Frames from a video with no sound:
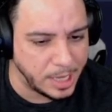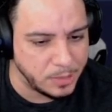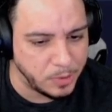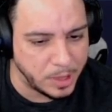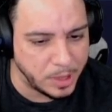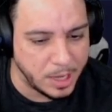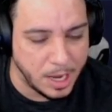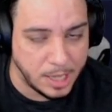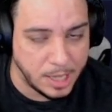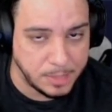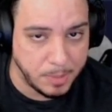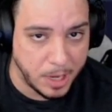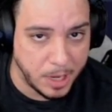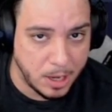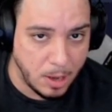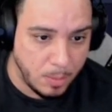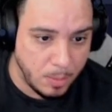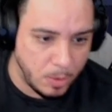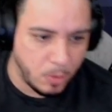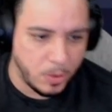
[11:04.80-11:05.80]
with Cosmic
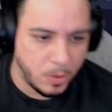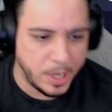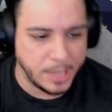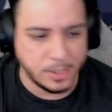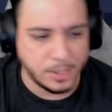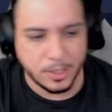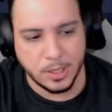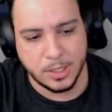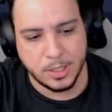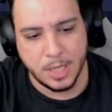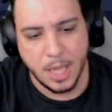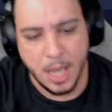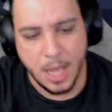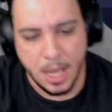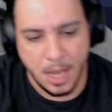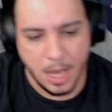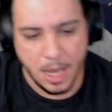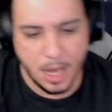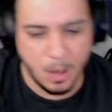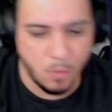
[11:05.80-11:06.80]
Combo when it's just
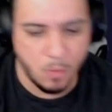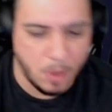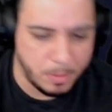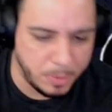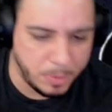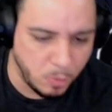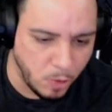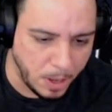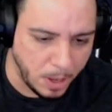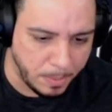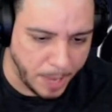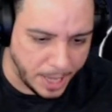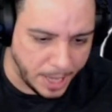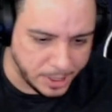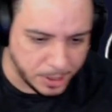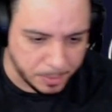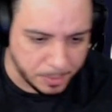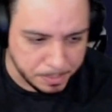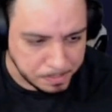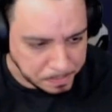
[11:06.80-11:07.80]
a 1v1
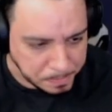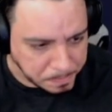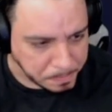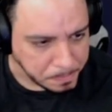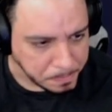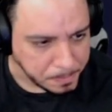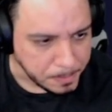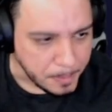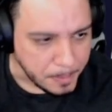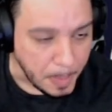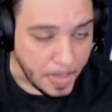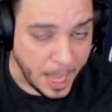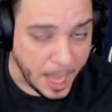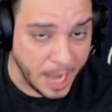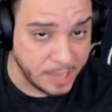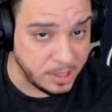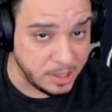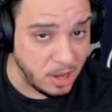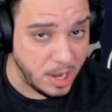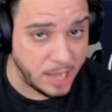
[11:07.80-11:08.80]
matchup,
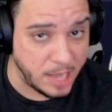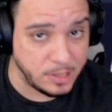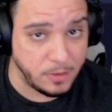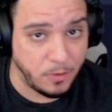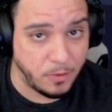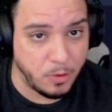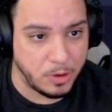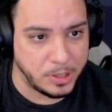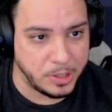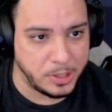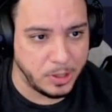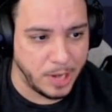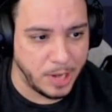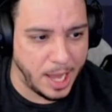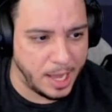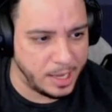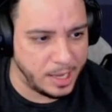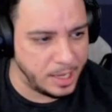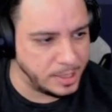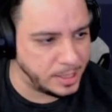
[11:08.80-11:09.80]
as long as of course you
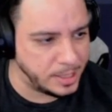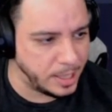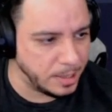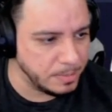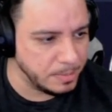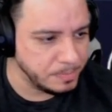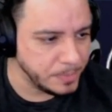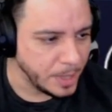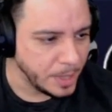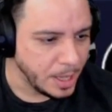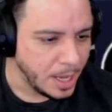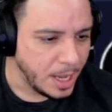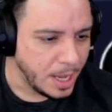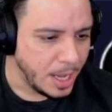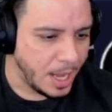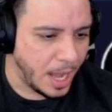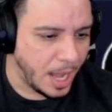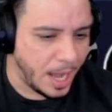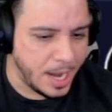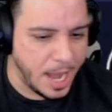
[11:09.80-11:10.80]
land this skill.
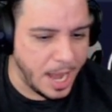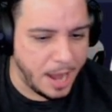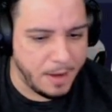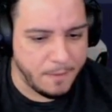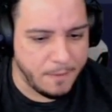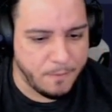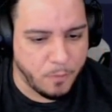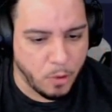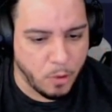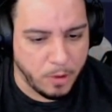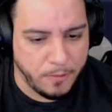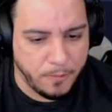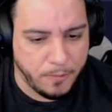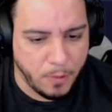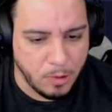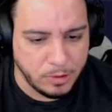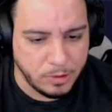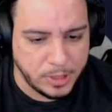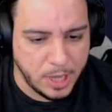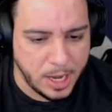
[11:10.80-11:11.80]
And then for
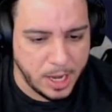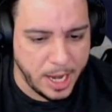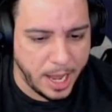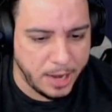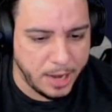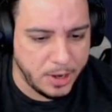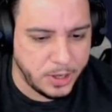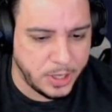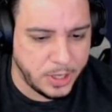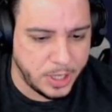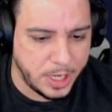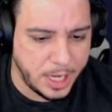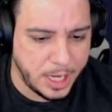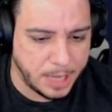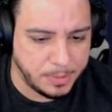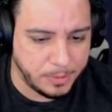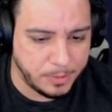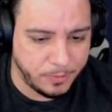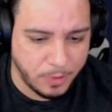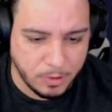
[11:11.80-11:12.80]
Photon Energy,
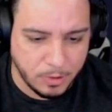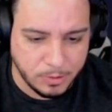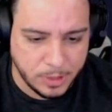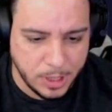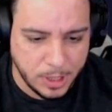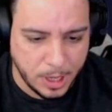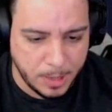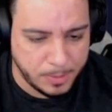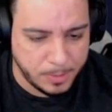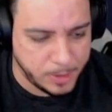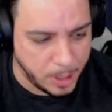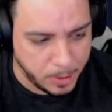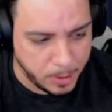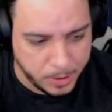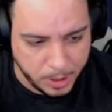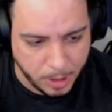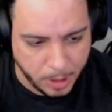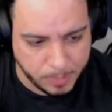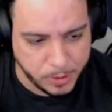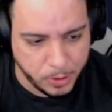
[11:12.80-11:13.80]
Photon
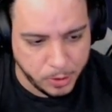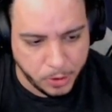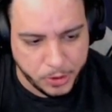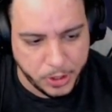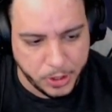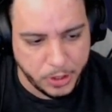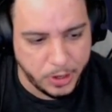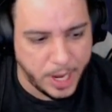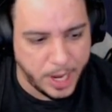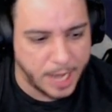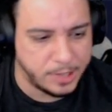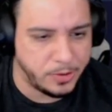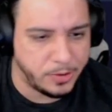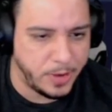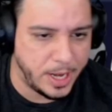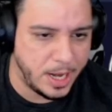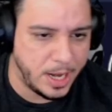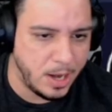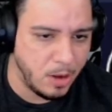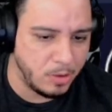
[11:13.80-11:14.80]
Absorption, you guys
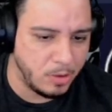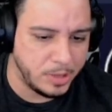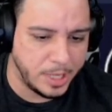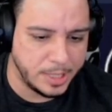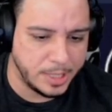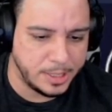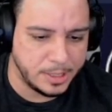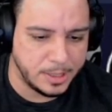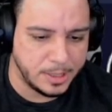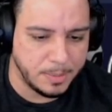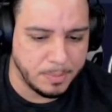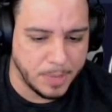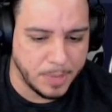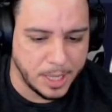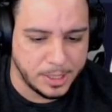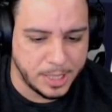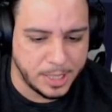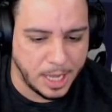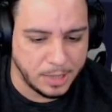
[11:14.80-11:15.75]
already know this is a must. I'll